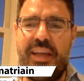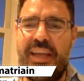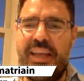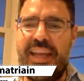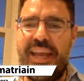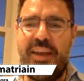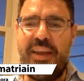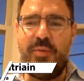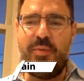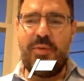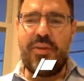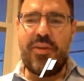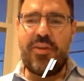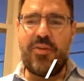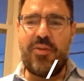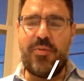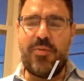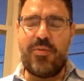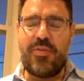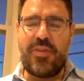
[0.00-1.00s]
in any way
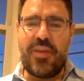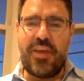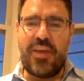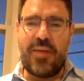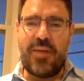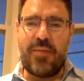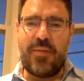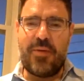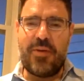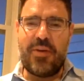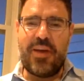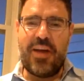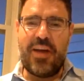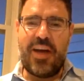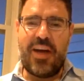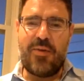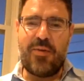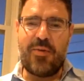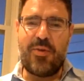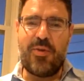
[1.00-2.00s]
that you would think about
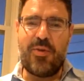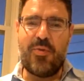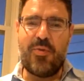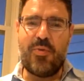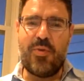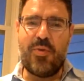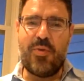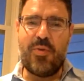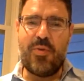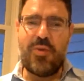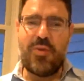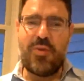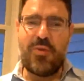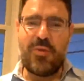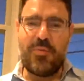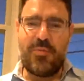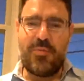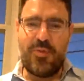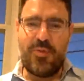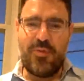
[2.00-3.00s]
how you want to
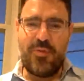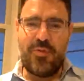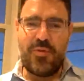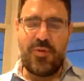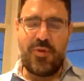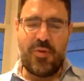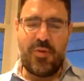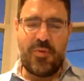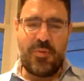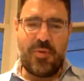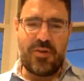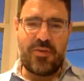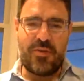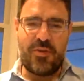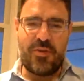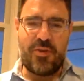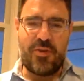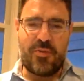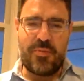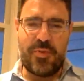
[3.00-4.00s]
improve your product or
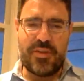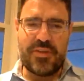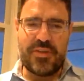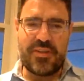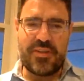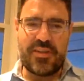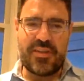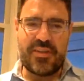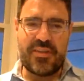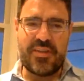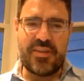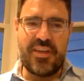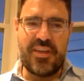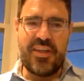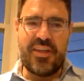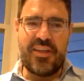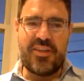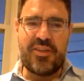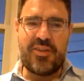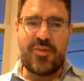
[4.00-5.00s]
your business.
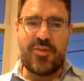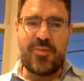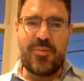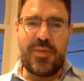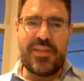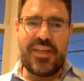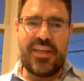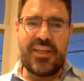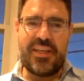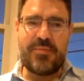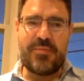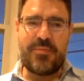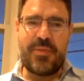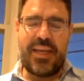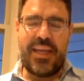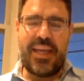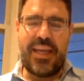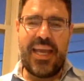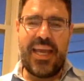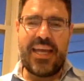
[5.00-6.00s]
So basically it's by
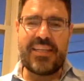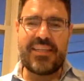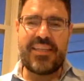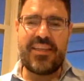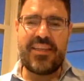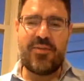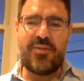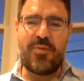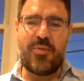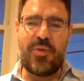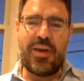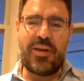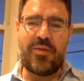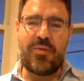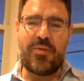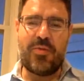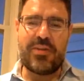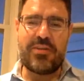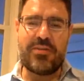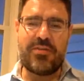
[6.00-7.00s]
asking the right
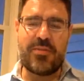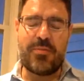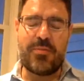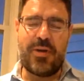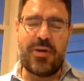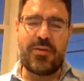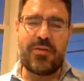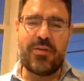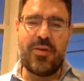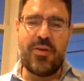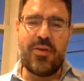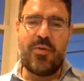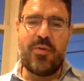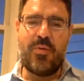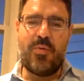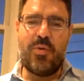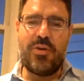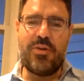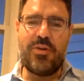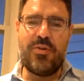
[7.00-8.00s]
questions about
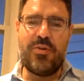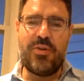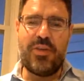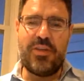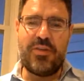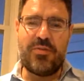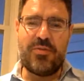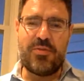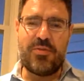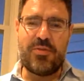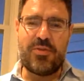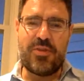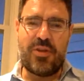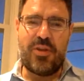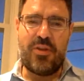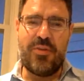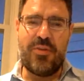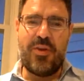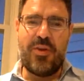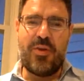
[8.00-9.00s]
what do you need to solve,
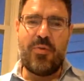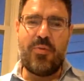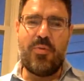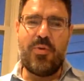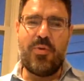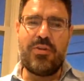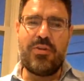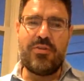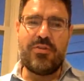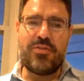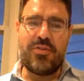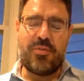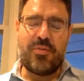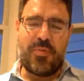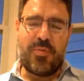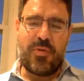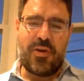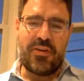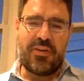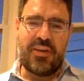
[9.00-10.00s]
what does your
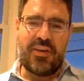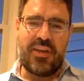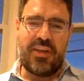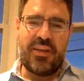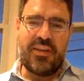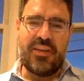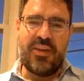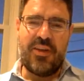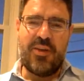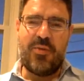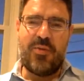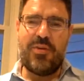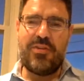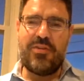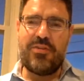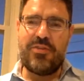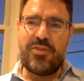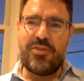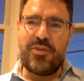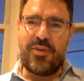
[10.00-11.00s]
product need, what does
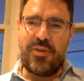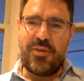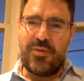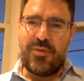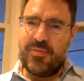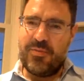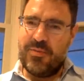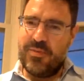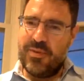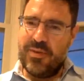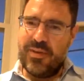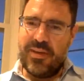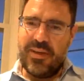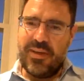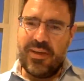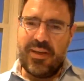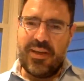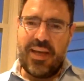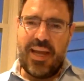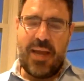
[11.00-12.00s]
your
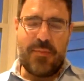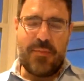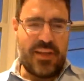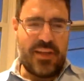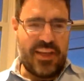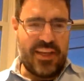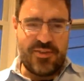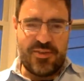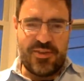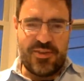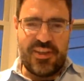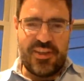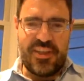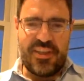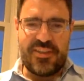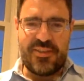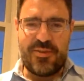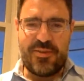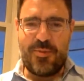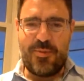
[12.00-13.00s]
application need,
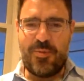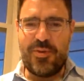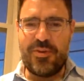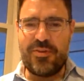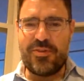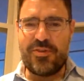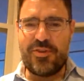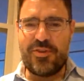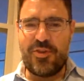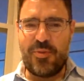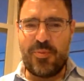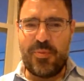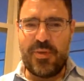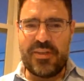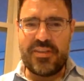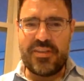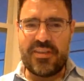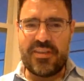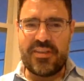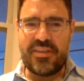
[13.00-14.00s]
what does your business
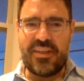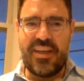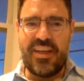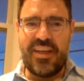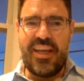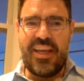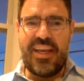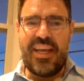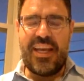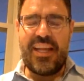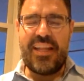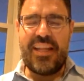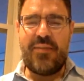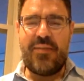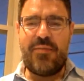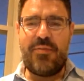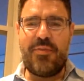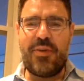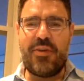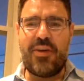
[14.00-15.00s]
need, and then
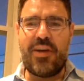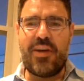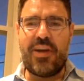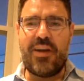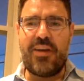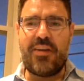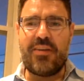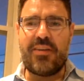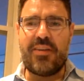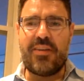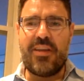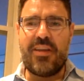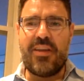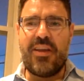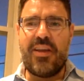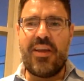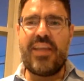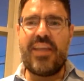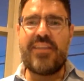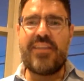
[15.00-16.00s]
figure out,
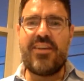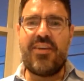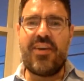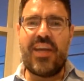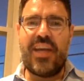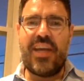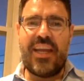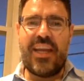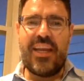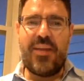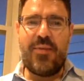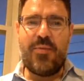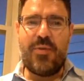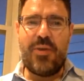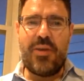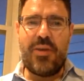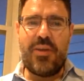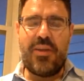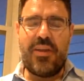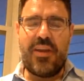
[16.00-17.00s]
is there any way that I
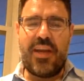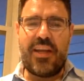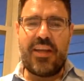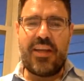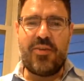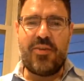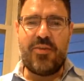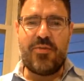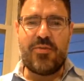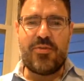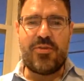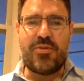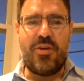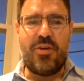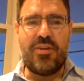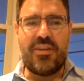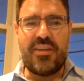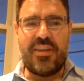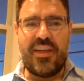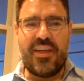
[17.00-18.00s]
can use all the
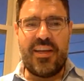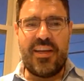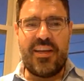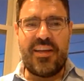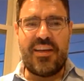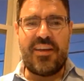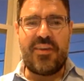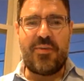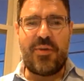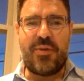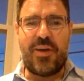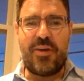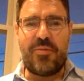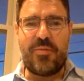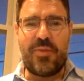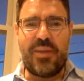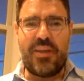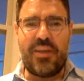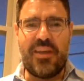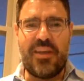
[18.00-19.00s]
data around me
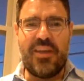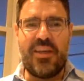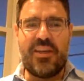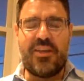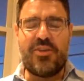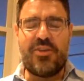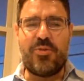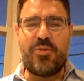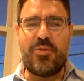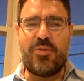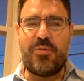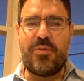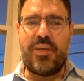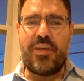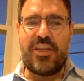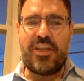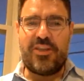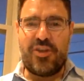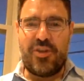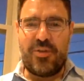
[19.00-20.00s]
to
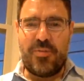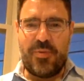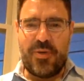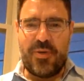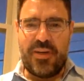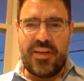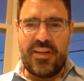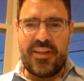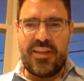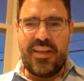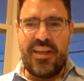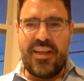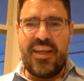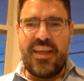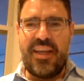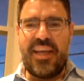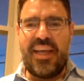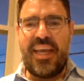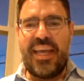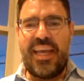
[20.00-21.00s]
interpret it
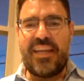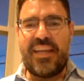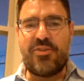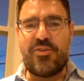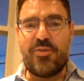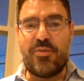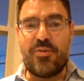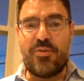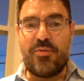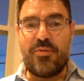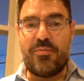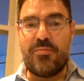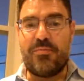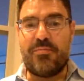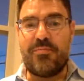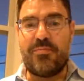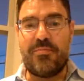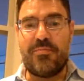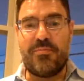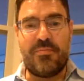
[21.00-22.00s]
and to
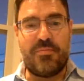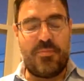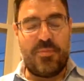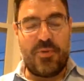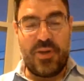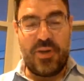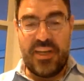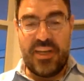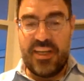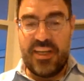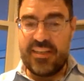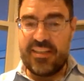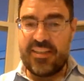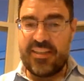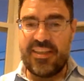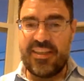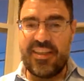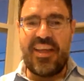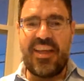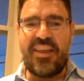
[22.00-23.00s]
predict
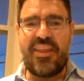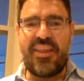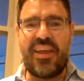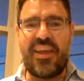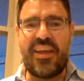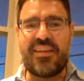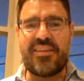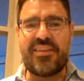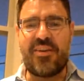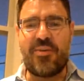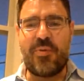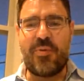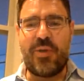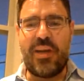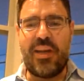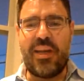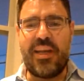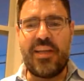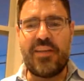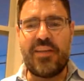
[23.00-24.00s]
things that relate to
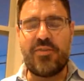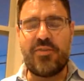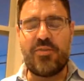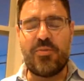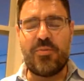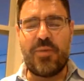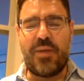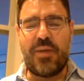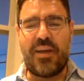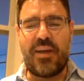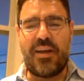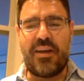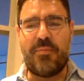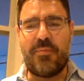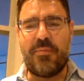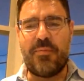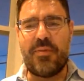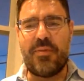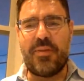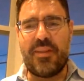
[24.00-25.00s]

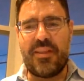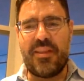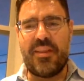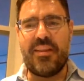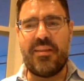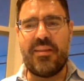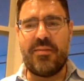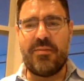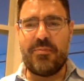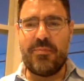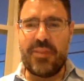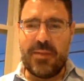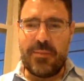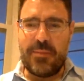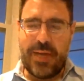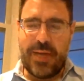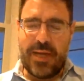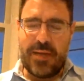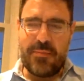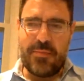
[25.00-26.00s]
my
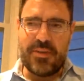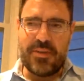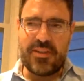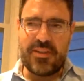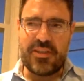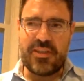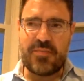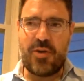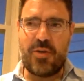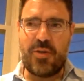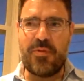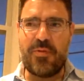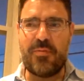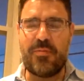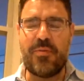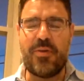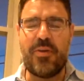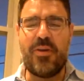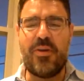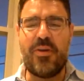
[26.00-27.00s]
business problem or
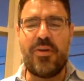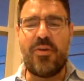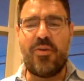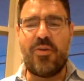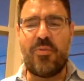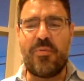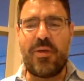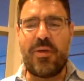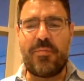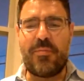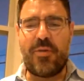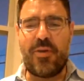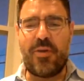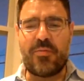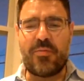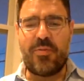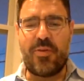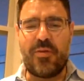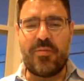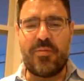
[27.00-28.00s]
my product problem.
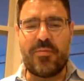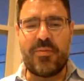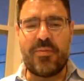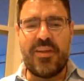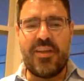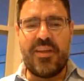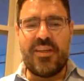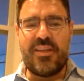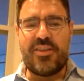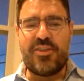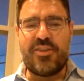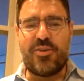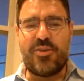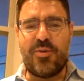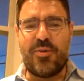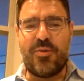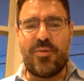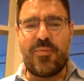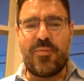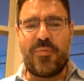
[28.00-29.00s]
So
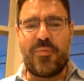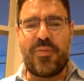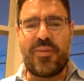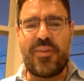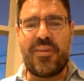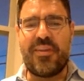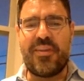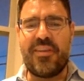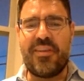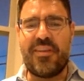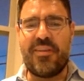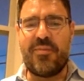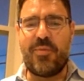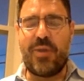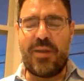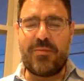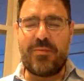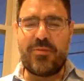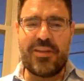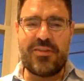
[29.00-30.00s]
what I'm trying to
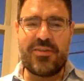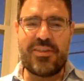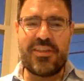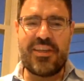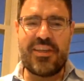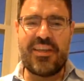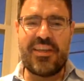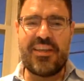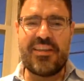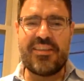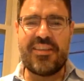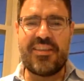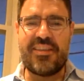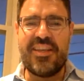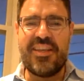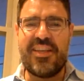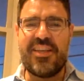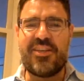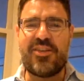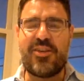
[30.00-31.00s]
say is that some
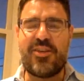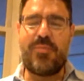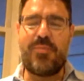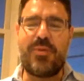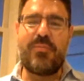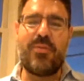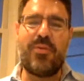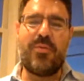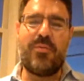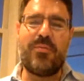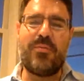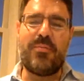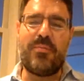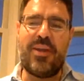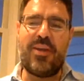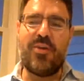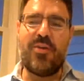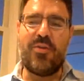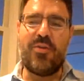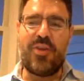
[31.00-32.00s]
people maybe go the
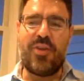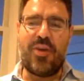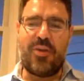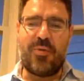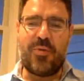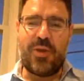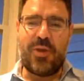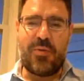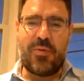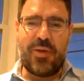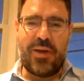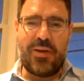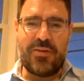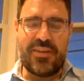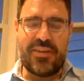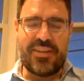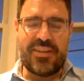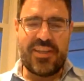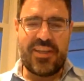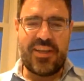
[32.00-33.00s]
other way around and they say,
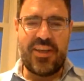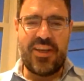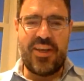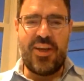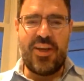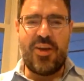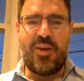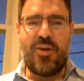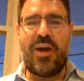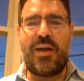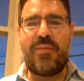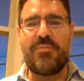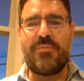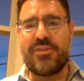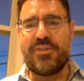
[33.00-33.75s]
oh, I'm just going